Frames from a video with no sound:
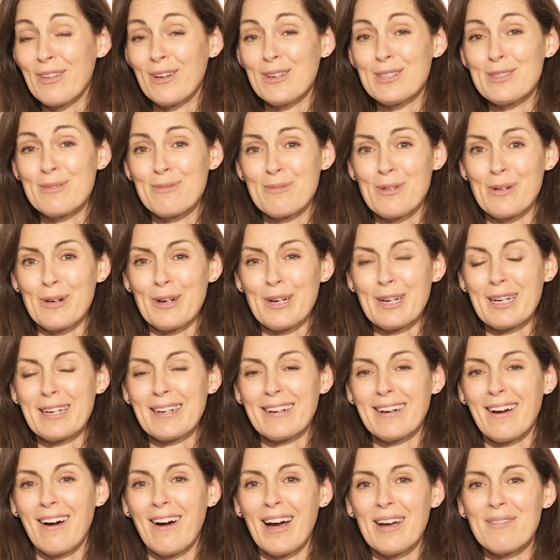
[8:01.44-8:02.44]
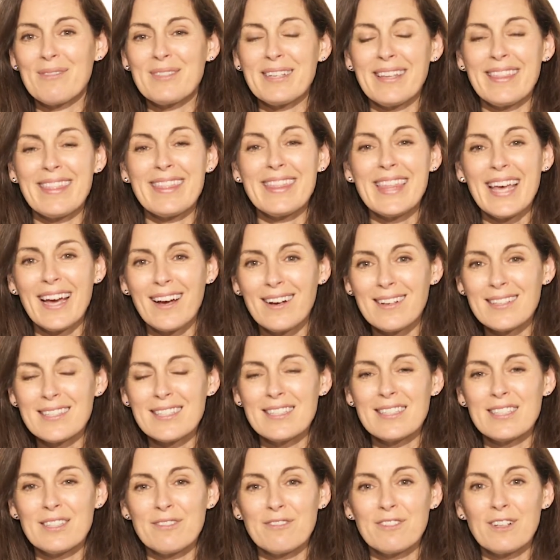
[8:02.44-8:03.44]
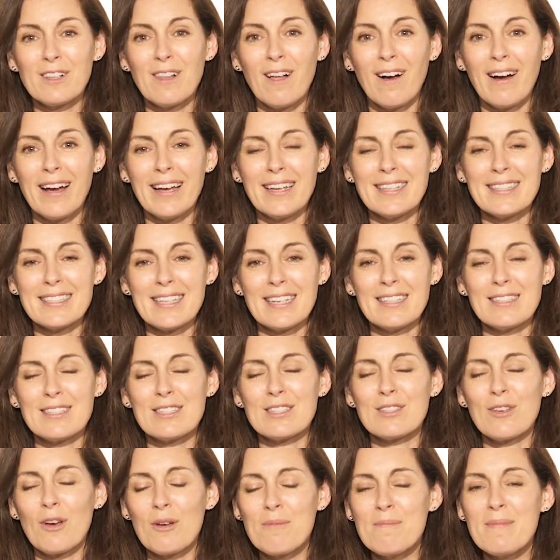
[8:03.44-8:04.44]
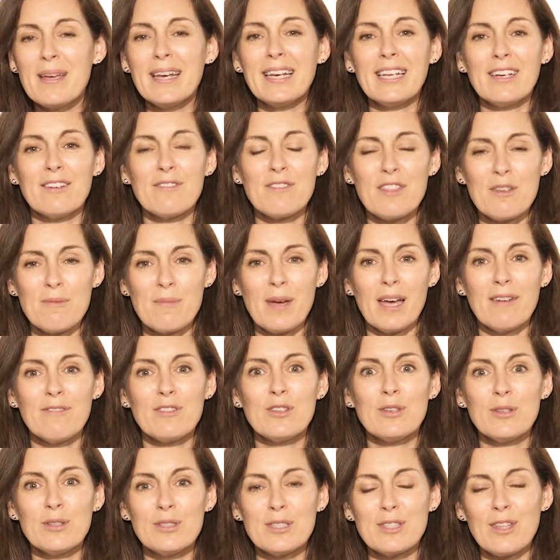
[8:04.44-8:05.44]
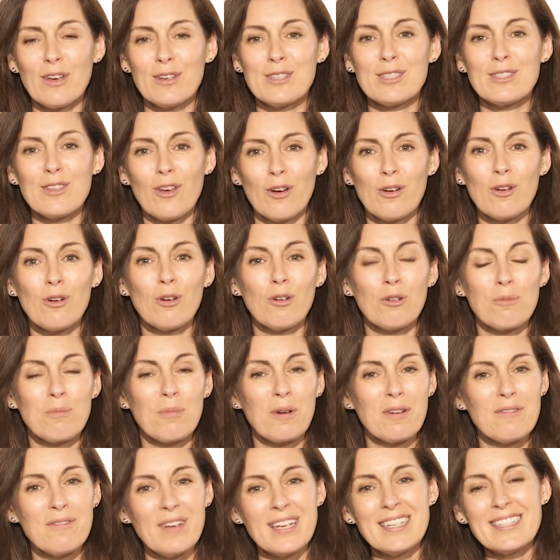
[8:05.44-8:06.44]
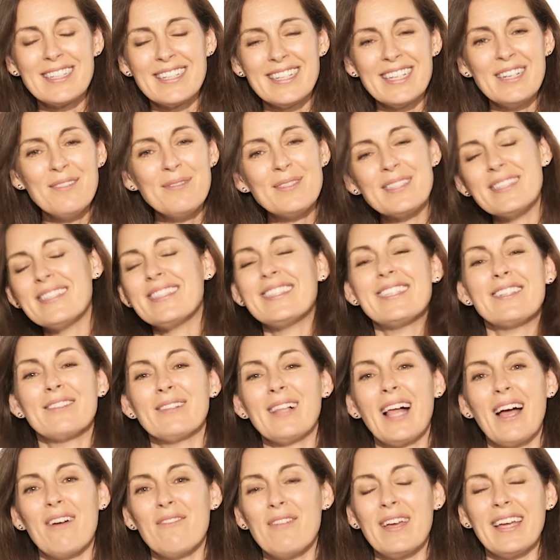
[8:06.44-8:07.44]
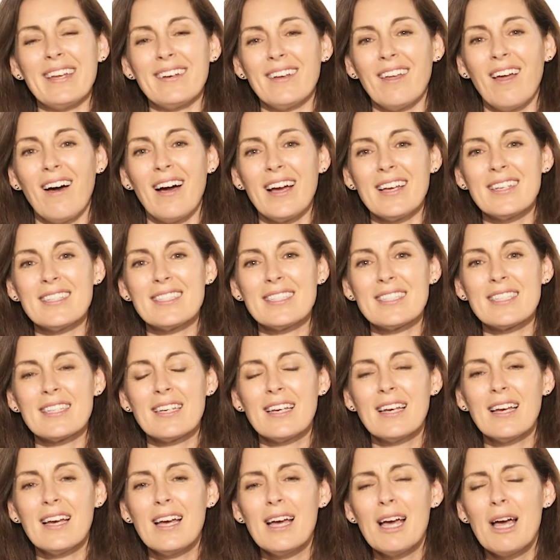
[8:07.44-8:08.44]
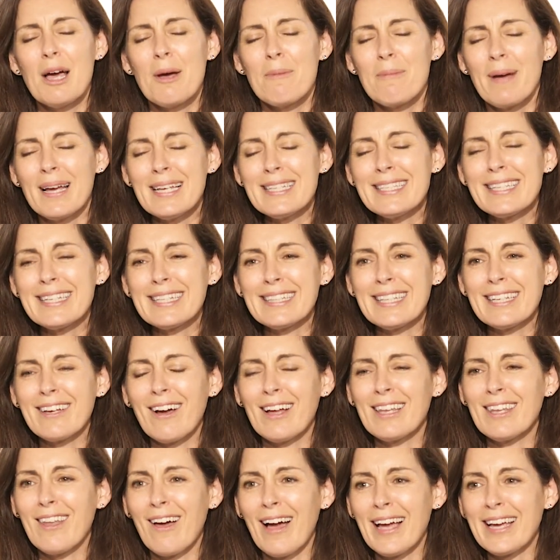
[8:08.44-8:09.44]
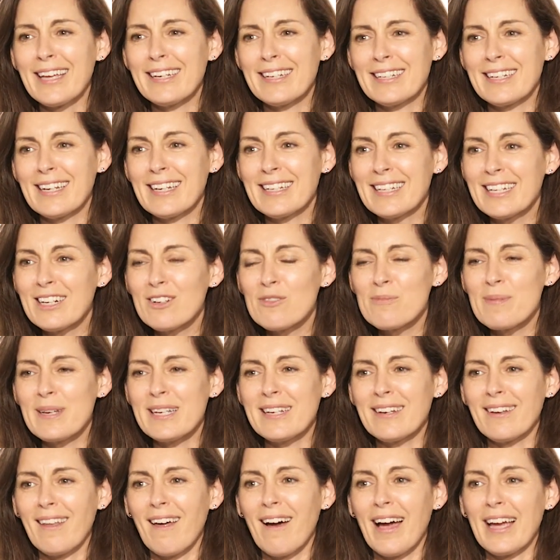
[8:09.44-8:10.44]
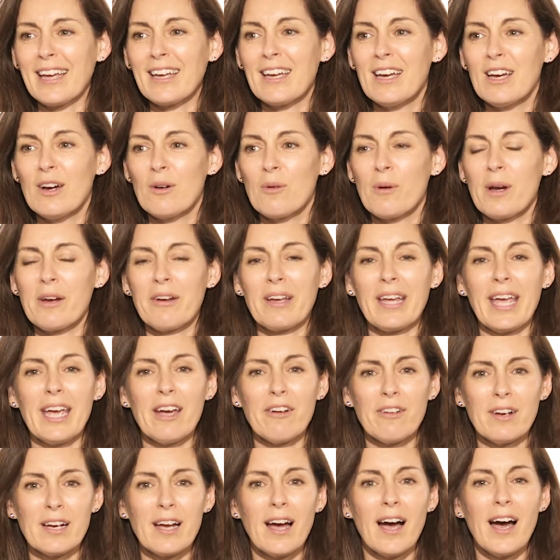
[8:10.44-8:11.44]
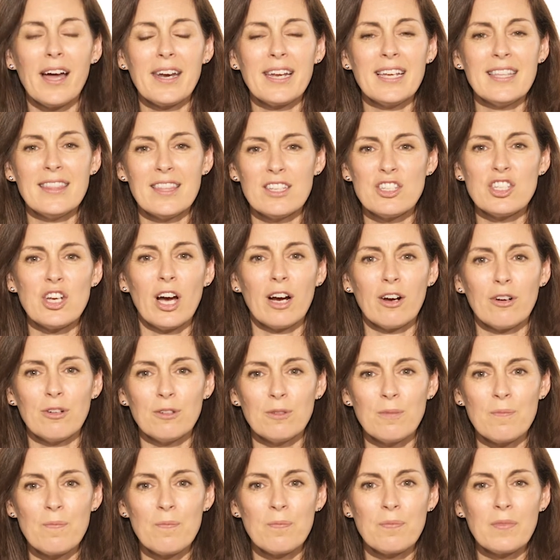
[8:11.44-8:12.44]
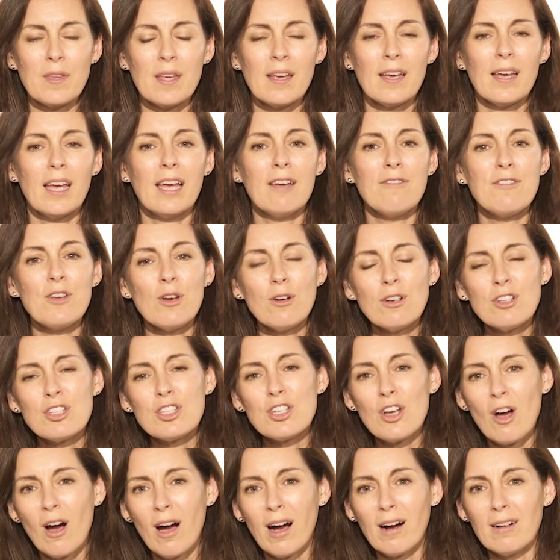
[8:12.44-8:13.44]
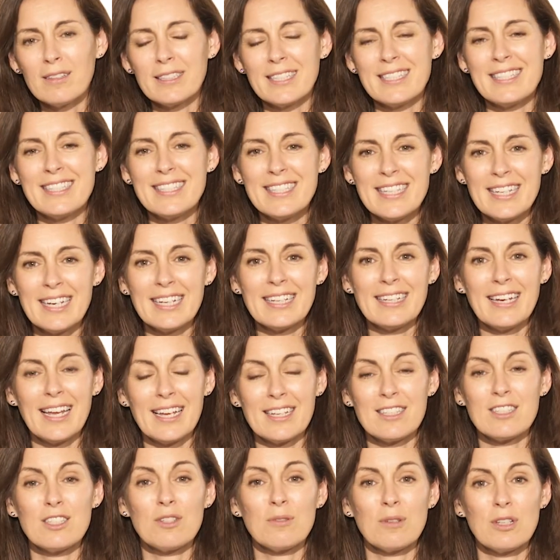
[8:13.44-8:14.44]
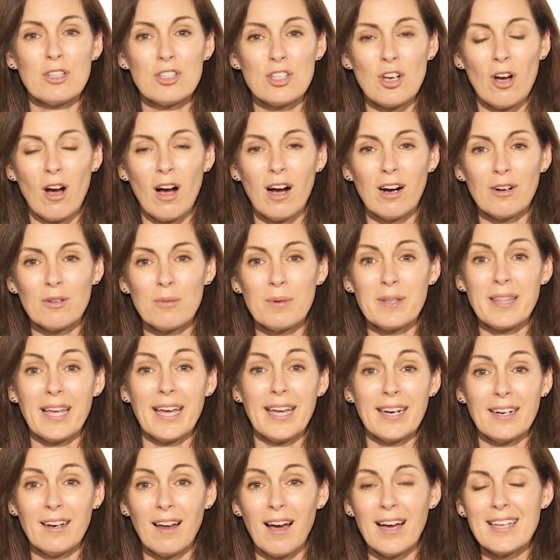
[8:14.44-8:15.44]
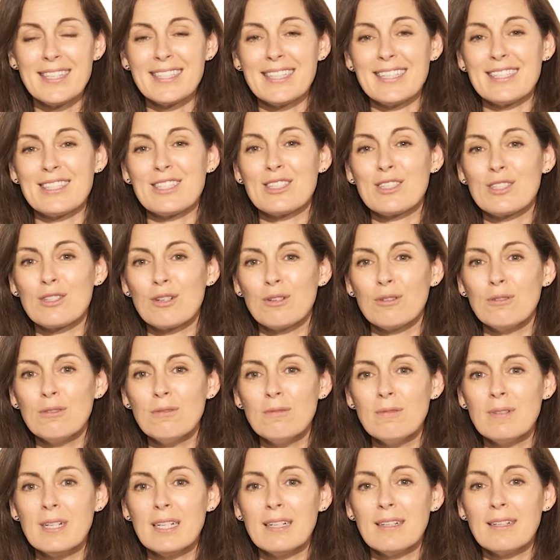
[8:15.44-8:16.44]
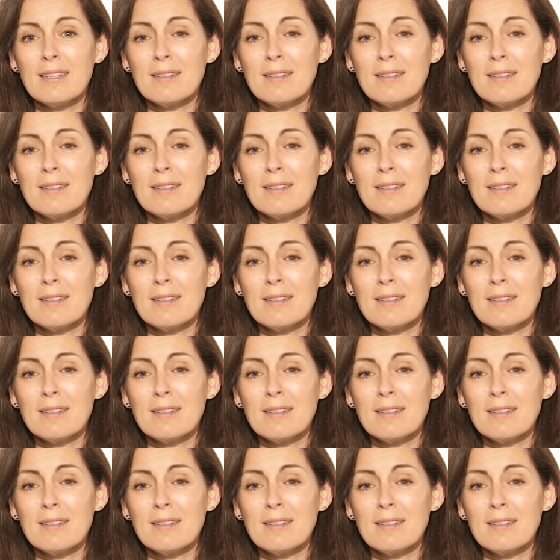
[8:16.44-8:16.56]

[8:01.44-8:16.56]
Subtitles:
those work. I've done thousands of clients and so many of them have used those so-called preventatives and still have head lice. Basically, I liken it a little bit like wearing AeroGuard in the jungle. If your child is sitting next to a child with head lice at school,